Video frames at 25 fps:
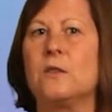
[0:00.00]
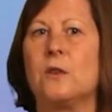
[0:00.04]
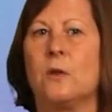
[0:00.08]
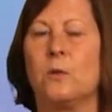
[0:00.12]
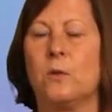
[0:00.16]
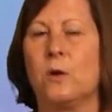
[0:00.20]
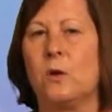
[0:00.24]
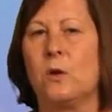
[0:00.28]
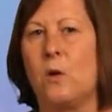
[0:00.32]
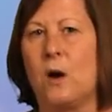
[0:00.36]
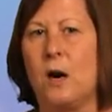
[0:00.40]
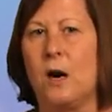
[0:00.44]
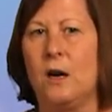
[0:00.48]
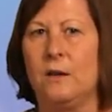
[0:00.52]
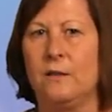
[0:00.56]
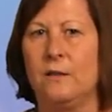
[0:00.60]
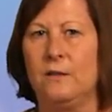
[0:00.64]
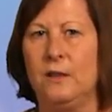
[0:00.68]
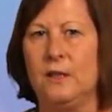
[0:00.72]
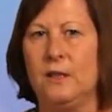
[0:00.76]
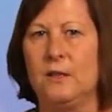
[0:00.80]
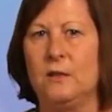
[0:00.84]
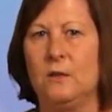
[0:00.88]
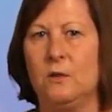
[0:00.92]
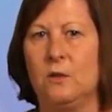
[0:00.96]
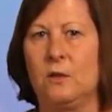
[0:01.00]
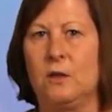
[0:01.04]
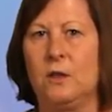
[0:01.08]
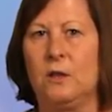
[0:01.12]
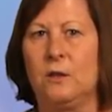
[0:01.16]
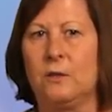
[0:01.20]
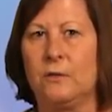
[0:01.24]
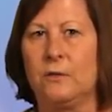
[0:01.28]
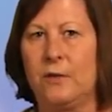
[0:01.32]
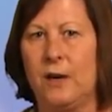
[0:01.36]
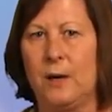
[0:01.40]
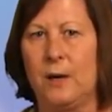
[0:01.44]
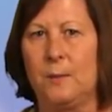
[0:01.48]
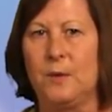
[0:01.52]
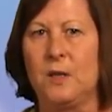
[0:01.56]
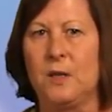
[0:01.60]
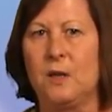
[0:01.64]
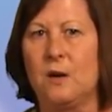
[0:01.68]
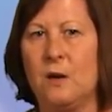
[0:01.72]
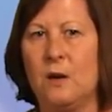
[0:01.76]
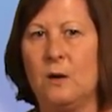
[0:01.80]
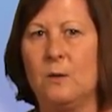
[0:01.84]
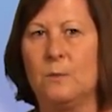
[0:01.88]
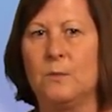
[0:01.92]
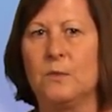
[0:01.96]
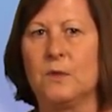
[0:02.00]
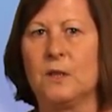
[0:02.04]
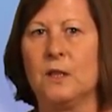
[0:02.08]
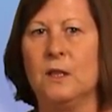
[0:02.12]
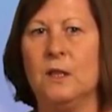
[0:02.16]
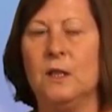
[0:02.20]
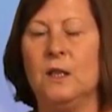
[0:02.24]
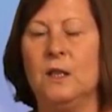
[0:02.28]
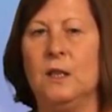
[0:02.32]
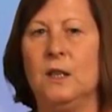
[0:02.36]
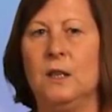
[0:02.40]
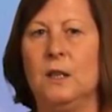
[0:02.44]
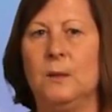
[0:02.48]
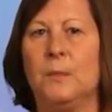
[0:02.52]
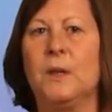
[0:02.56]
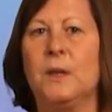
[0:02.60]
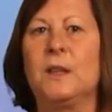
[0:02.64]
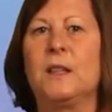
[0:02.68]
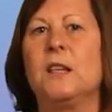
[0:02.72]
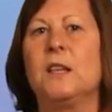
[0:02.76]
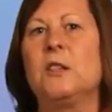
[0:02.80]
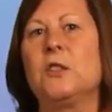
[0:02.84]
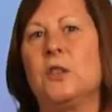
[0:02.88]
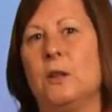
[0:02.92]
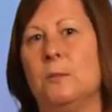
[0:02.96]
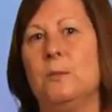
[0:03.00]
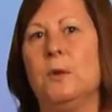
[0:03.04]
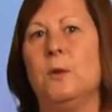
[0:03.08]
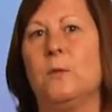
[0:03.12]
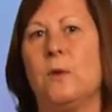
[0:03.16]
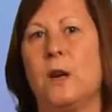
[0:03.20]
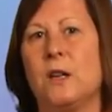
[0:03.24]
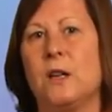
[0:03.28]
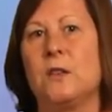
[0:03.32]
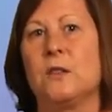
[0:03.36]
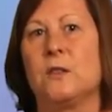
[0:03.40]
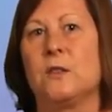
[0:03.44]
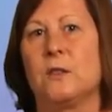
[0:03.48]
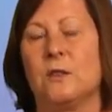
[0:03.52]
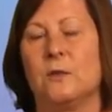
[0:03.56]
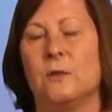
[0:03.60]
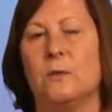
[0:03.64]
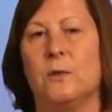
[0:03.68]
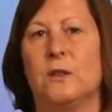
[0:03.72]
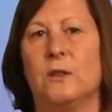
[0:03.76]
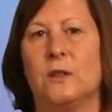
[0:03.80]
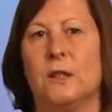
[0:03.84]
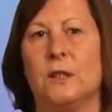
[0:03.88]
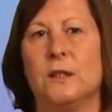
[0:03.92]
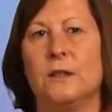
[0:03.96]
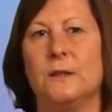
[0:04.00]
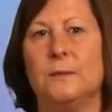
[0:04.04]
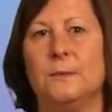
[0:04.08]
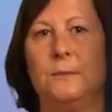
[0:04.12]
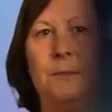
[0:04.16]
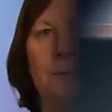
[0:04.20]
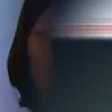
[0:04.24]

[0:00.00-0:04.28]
or required of these nuclear family homes, but they should be registered with us.